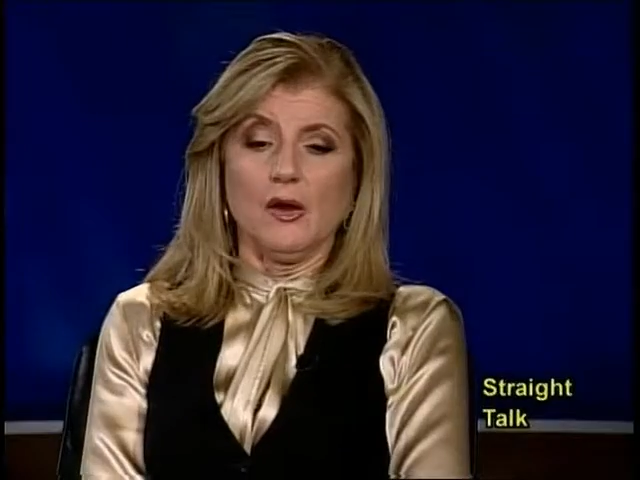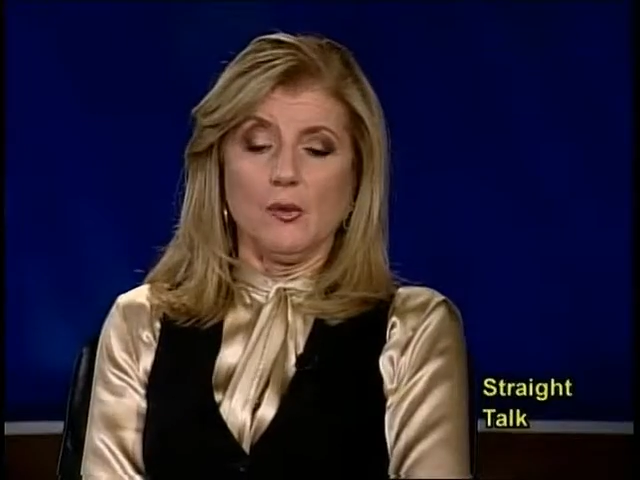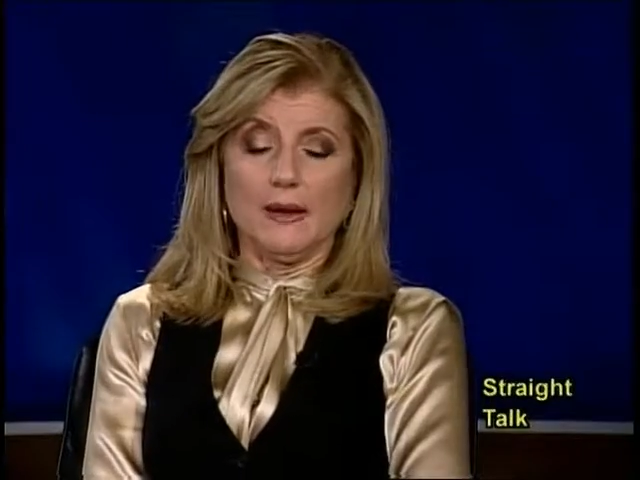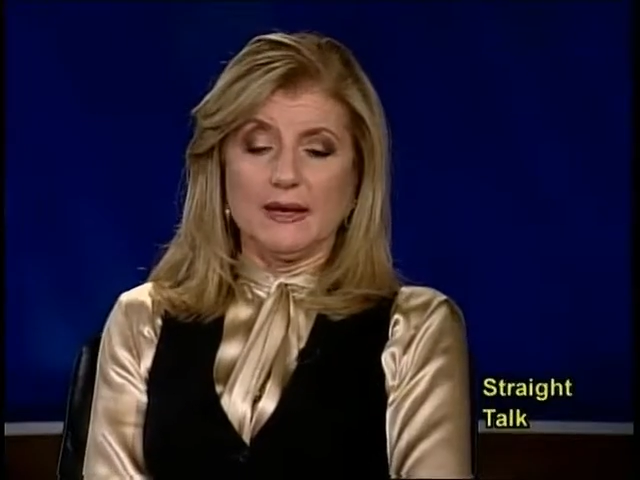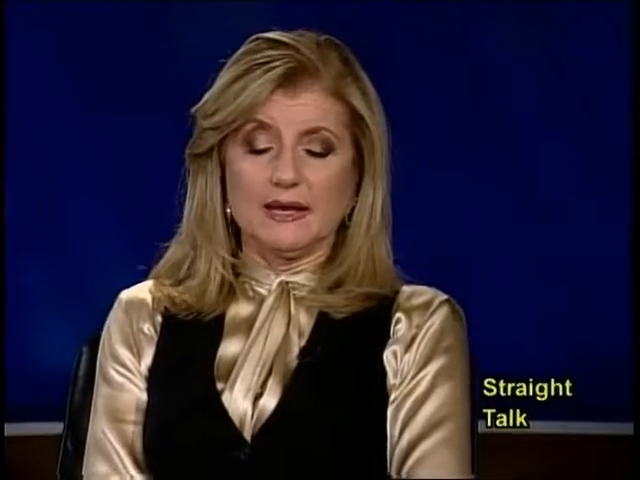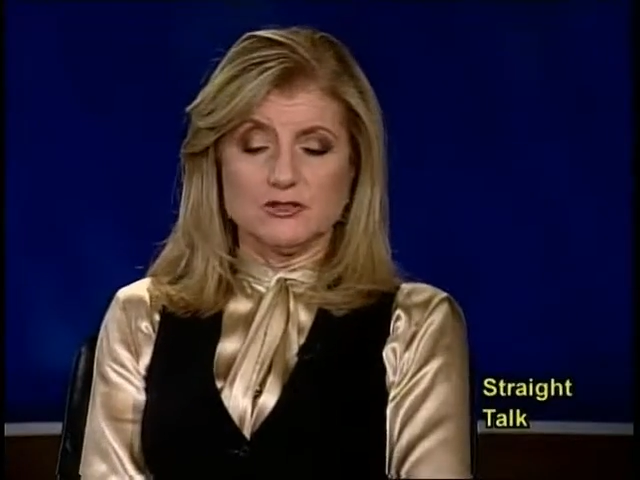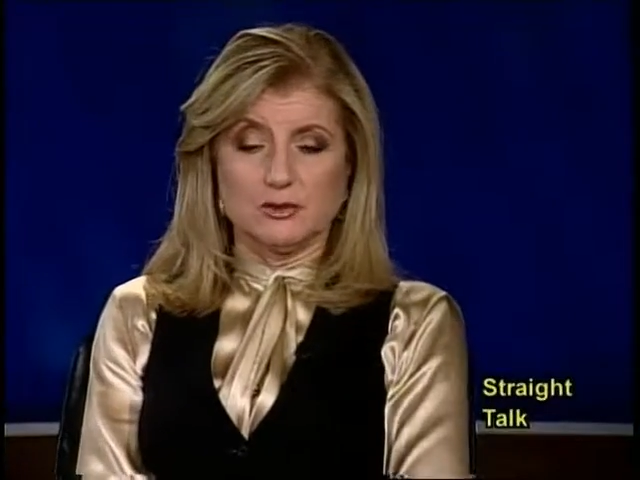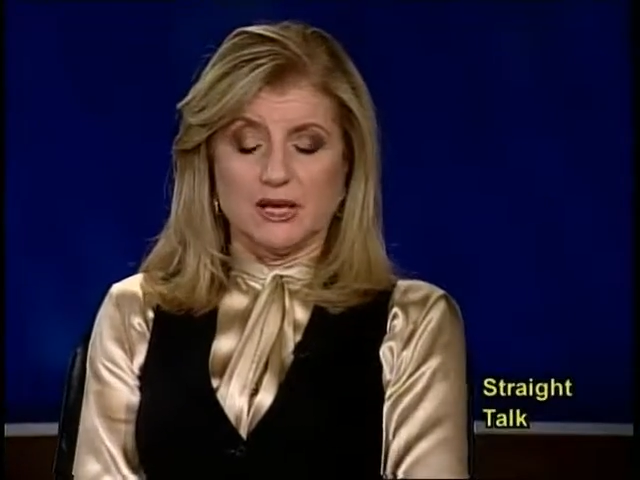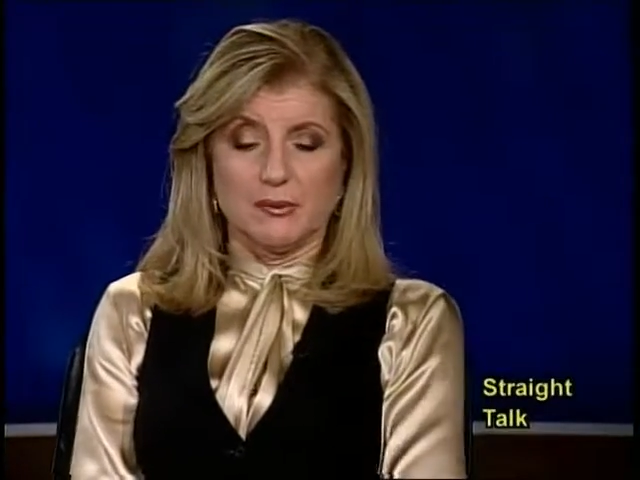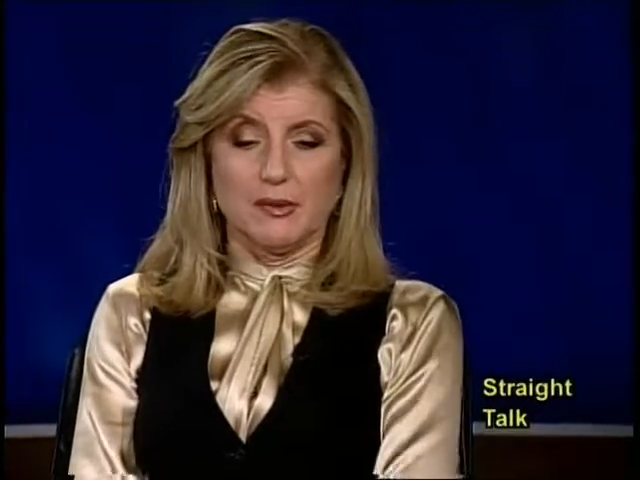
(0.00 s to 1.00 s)
Well, here's
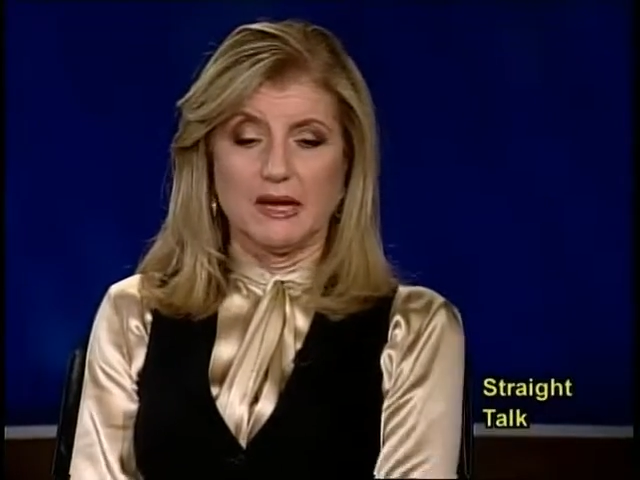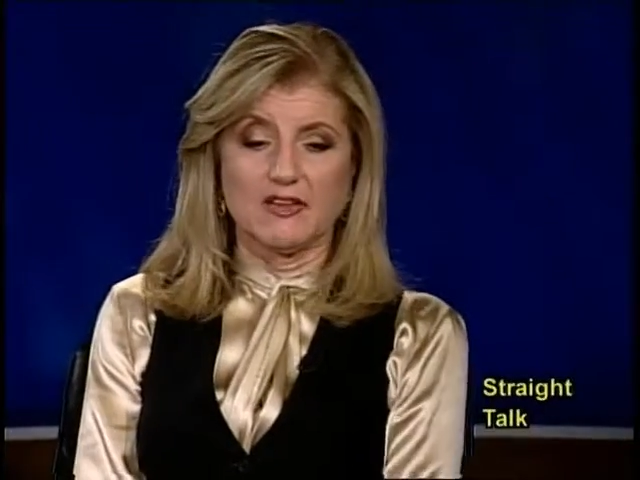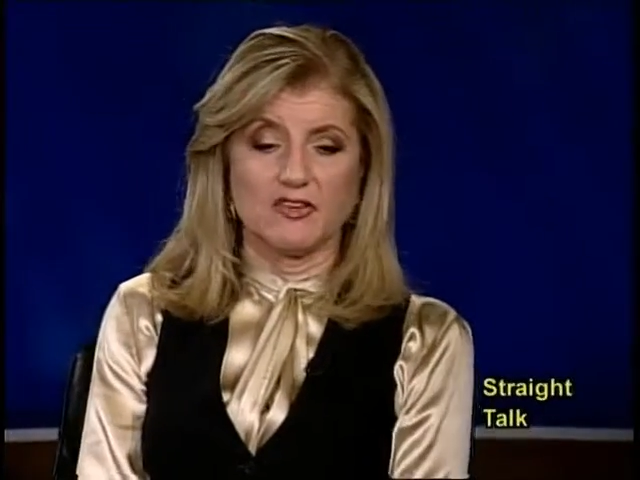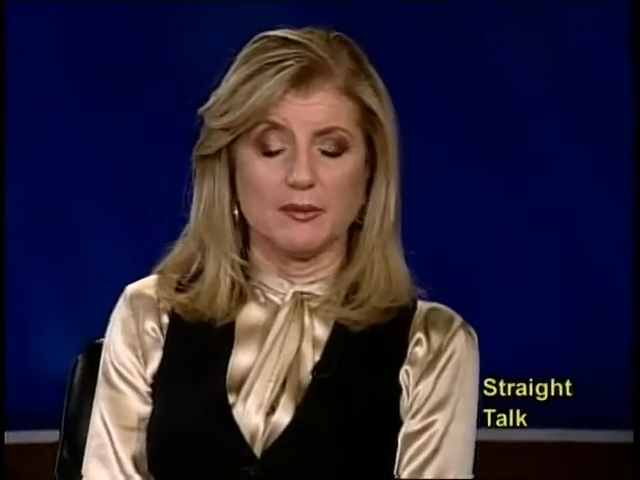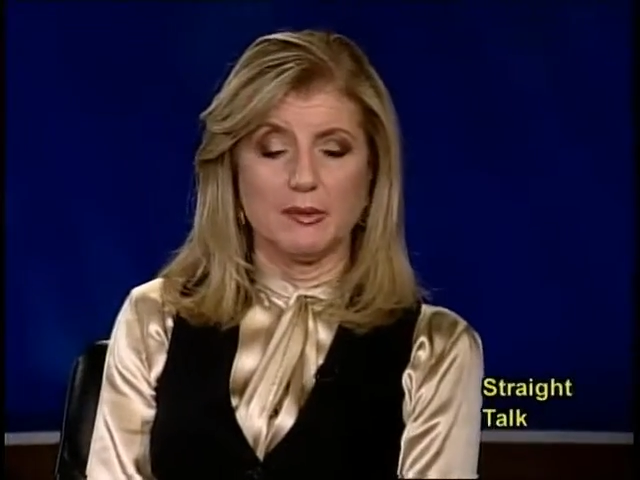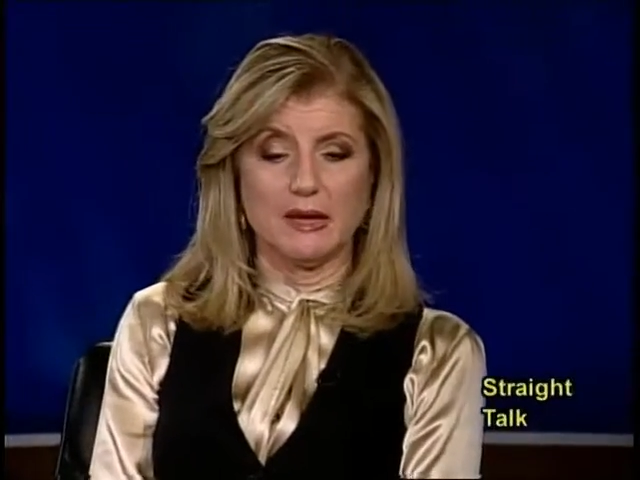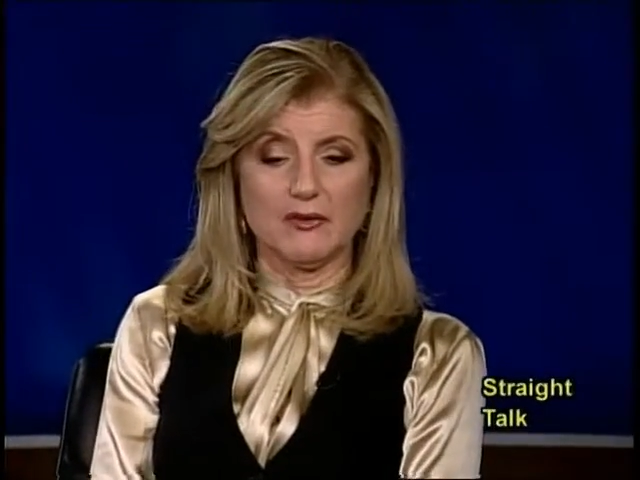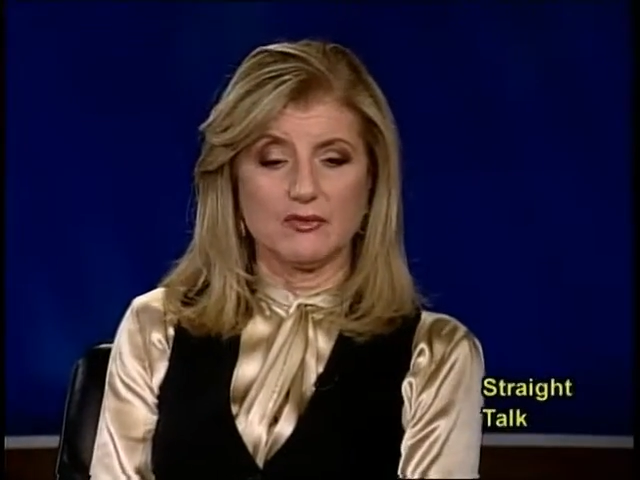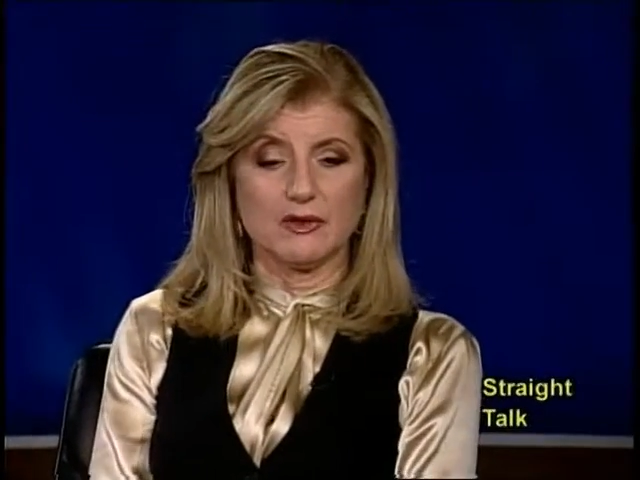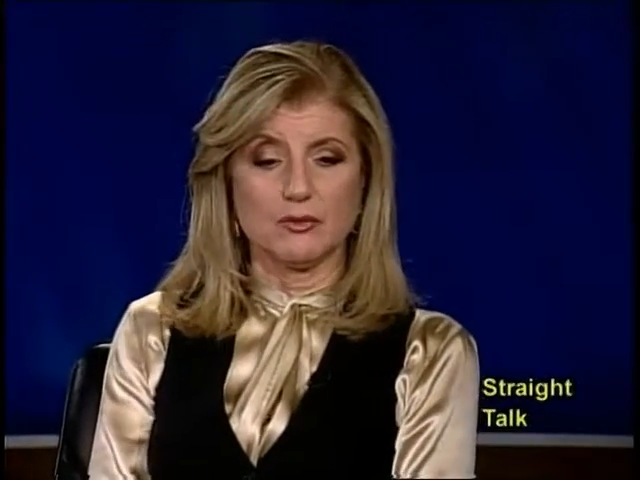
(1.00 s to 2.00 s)
what I believe. I
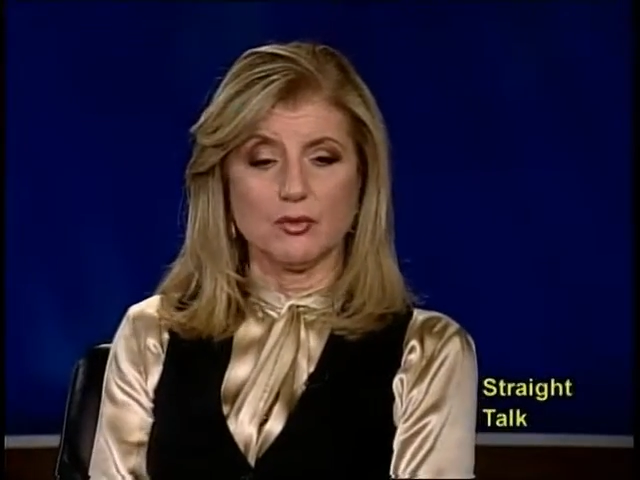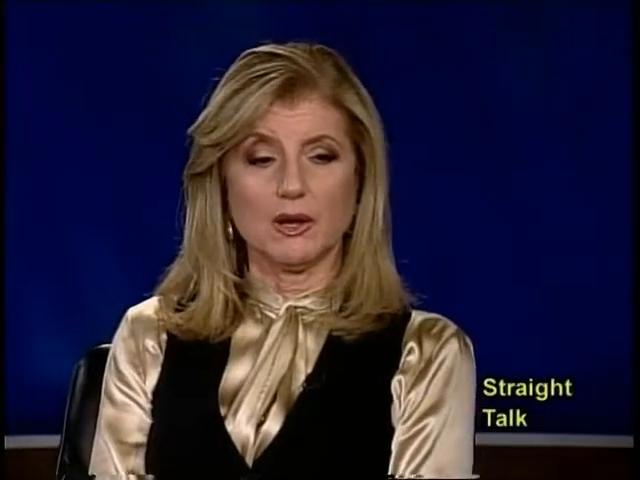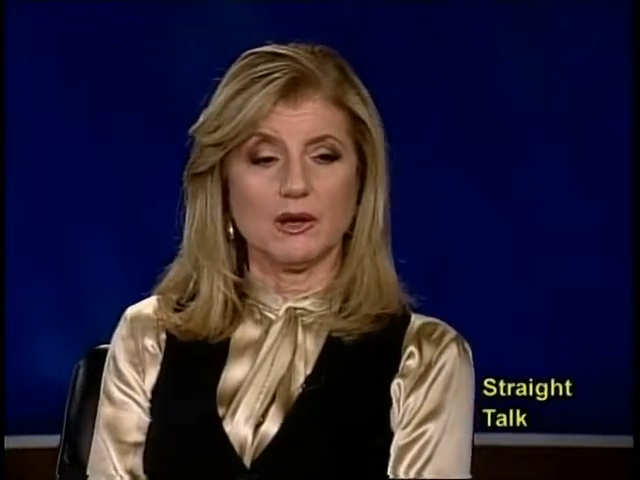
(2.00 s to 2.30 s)
believe that we